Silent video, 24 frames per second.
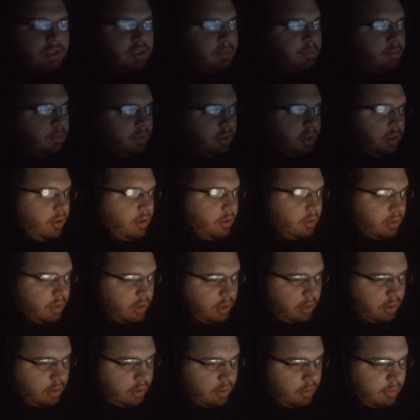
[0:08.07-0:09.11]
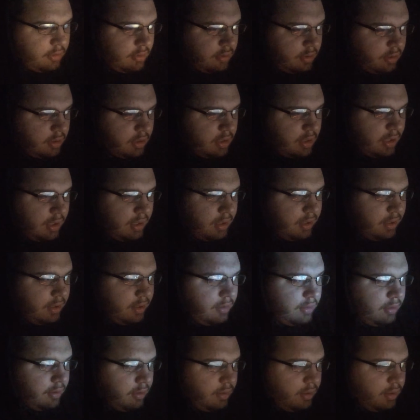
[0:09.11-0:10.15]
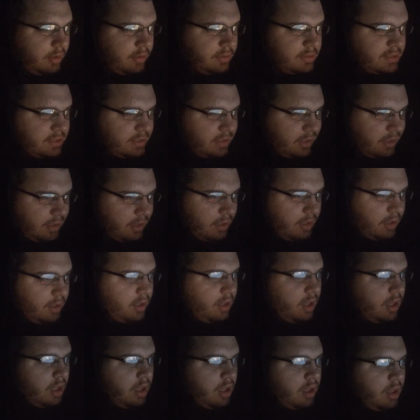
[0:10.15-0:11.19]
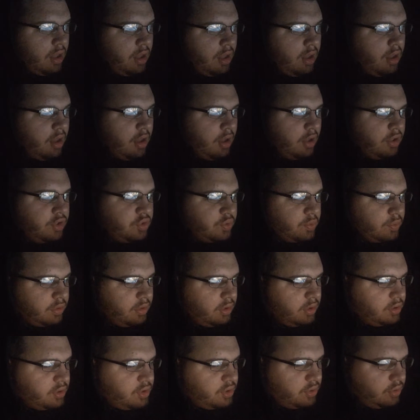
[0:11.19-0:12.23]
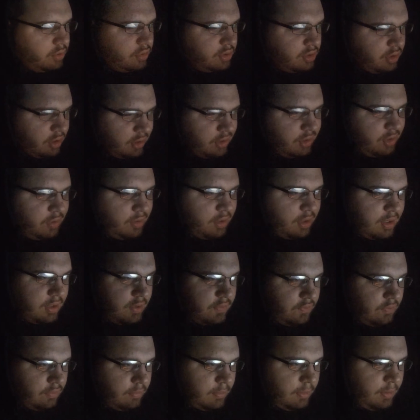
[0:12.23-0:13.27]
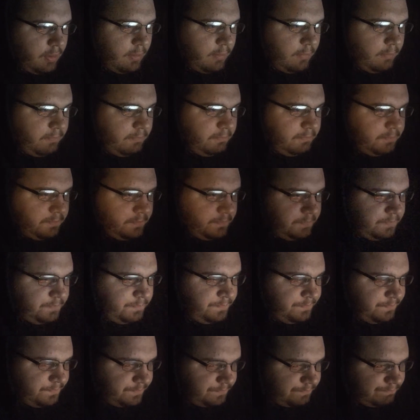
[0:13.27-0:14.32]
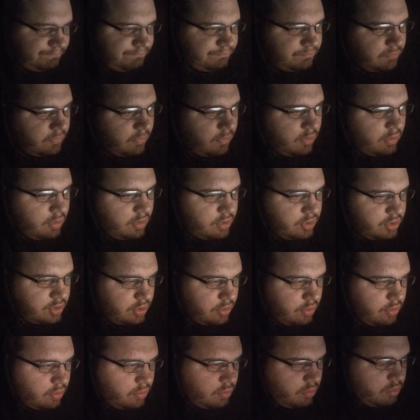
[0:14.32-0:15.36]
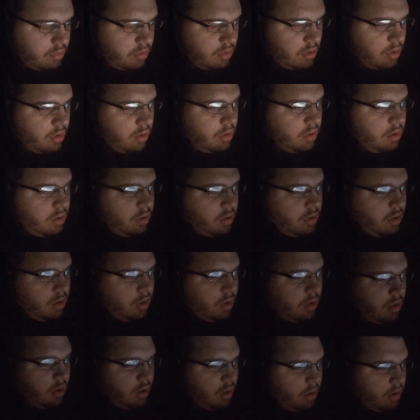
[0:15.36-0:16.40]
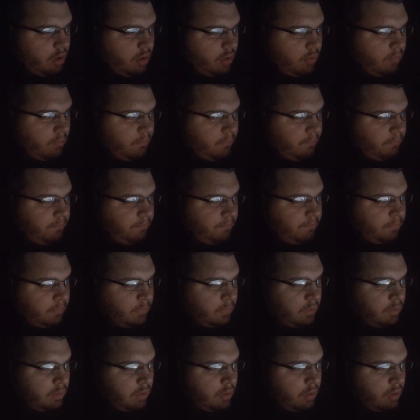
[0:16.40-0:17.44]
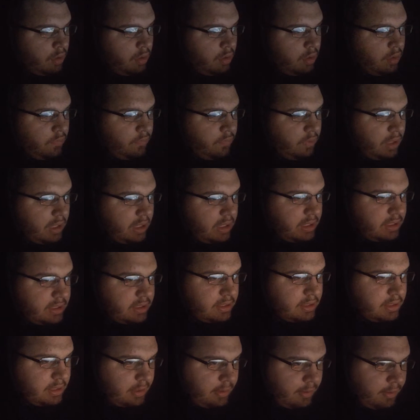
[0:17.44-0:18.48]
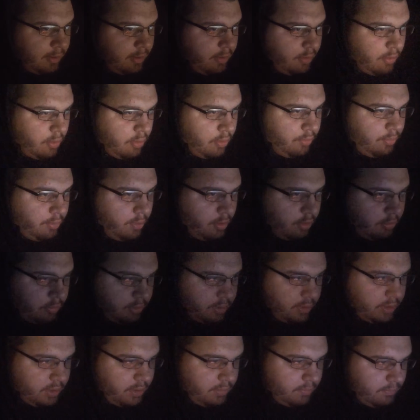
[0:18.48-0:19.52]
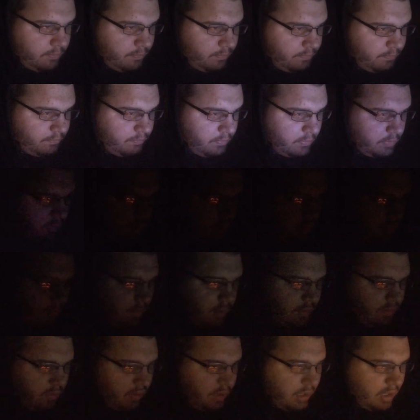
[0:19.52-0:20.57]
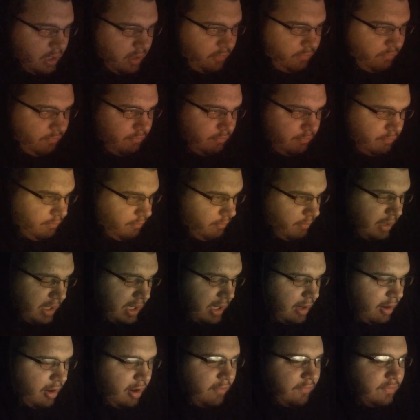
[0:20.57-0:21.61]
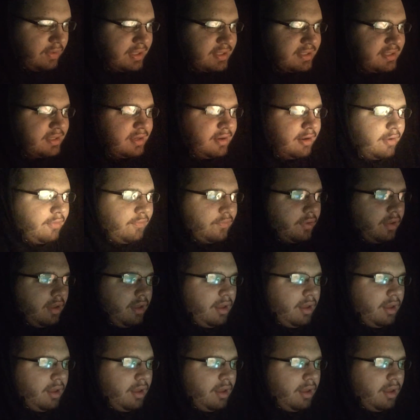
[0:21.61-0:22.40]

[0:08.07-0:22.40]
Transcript: Your boy Anarchy here, and today just wanted to talk to you guys for a minute. So, if you guys didn't know already, I think I've made it obvious enough.